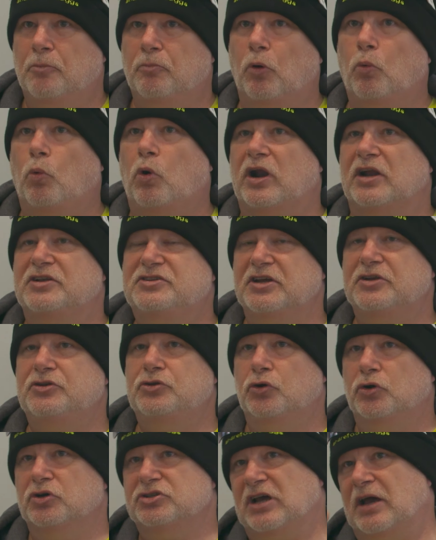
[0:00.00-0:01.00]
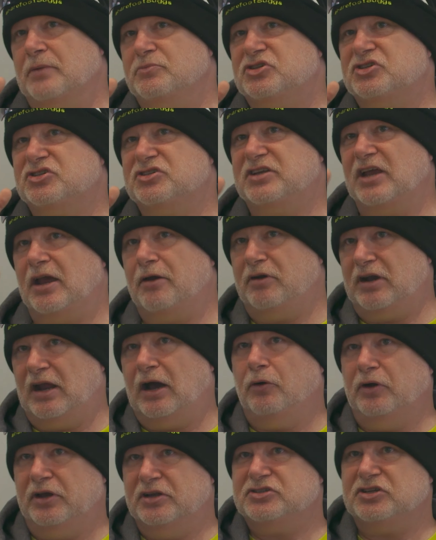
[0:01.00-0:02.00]
But what I did know is I'm staring
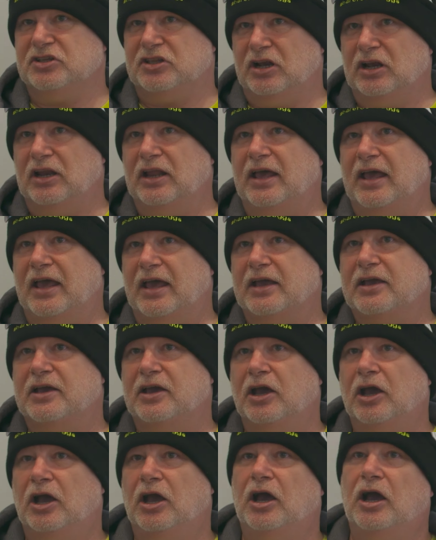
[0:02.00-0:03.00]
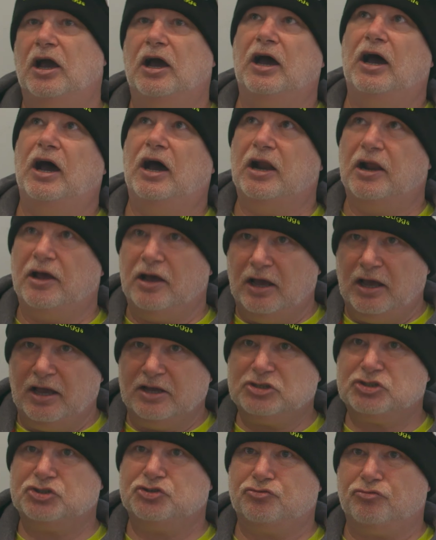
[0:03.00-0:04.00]
out into the lake at an
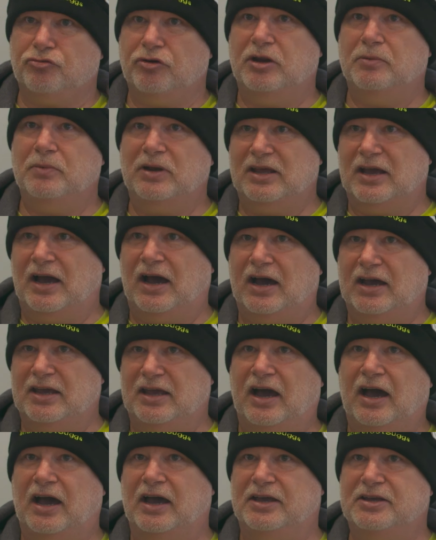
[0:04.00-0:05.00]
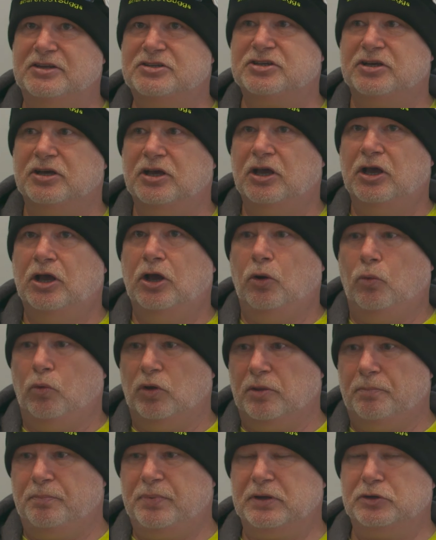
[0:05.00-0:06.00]
extremely high height
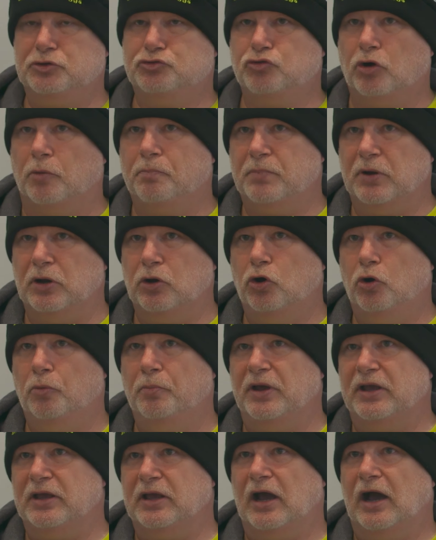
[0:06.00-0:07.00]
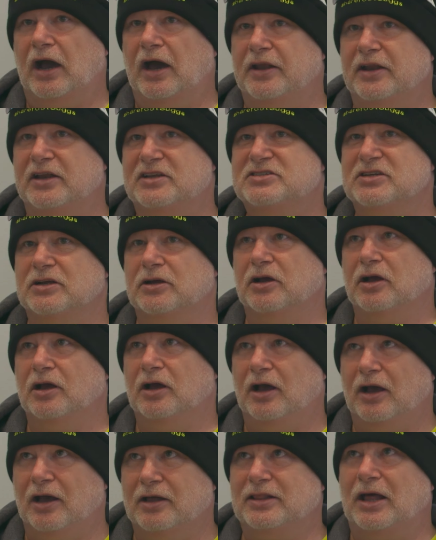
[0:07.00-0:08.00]
with a big drop below me, and it's
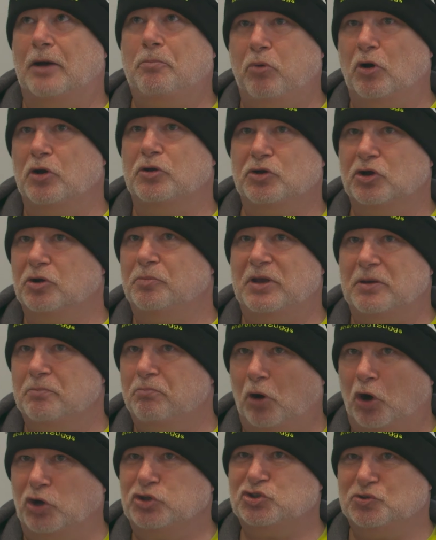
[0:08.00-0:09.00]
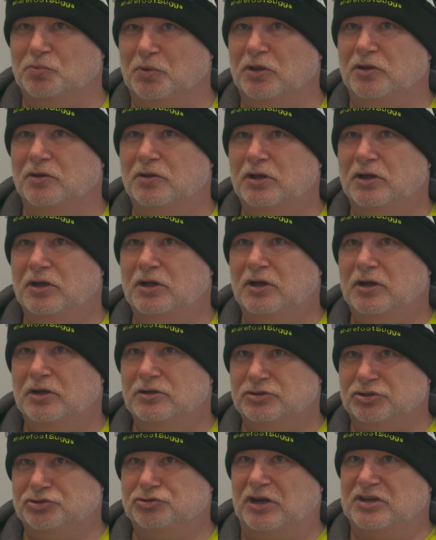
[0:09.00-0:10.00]
at that point going to be impossible
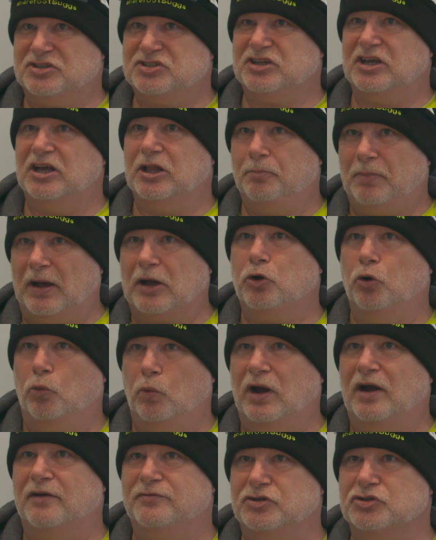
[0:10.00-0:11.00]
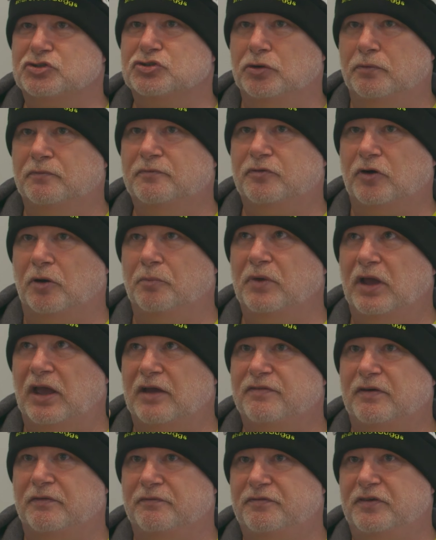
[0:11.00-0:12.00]
to try and scale back up where I've just come from
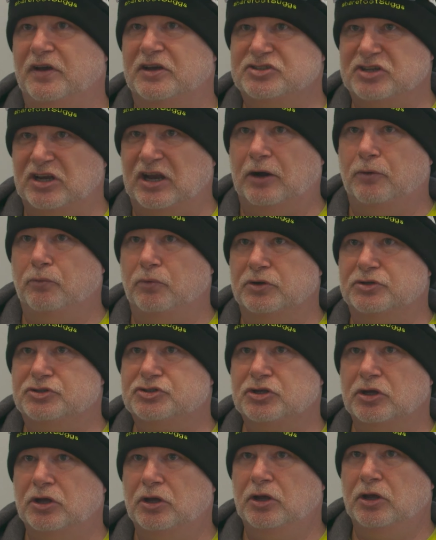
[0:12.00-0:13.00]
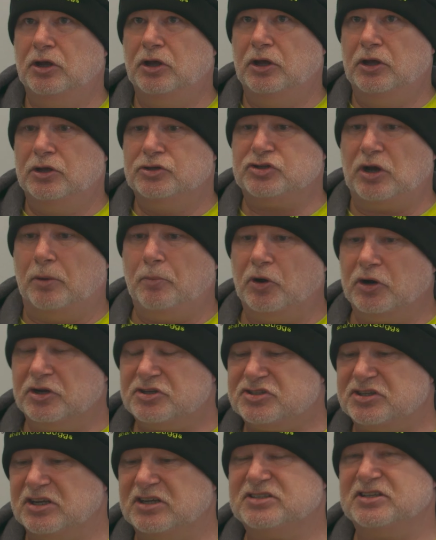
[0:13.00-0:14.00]
if I'm facing outwards. So I'm on a
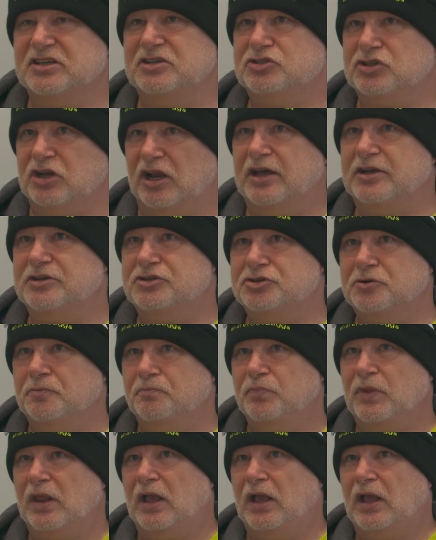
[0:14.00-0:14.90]
six inch ledge.